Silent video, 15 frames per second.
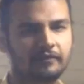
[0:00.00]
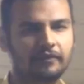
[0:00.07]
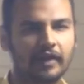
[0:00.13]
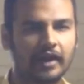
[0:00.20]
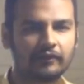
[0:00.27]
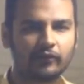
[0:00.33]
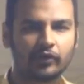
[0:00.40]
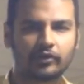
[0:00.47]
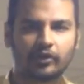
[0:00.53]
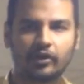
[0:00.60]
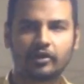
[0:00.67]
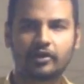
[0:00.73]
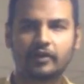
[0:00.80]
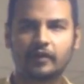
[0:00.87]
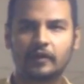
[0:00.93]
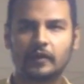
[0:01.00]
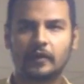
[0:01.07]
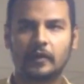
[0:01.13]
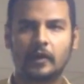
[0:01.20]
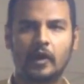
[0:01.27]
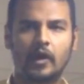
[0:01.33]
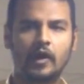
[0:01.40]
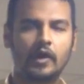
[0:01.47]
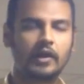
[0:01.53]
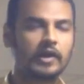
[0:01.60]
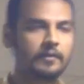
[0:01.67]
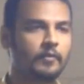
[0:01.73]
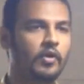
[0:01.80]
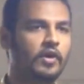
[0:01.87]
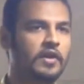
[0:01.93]
5 o'clock
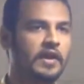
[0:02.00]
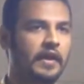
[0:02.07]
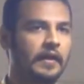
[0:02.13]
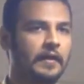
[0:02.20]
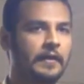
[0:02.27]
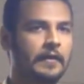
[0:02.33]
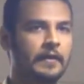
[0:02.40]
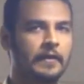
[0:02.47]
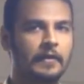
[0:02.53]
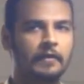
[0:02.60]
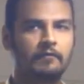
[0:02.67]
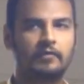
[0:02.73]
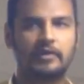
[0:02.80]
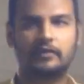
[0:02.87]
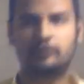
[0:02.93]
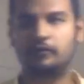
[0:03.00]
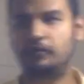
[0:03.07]
early morning, with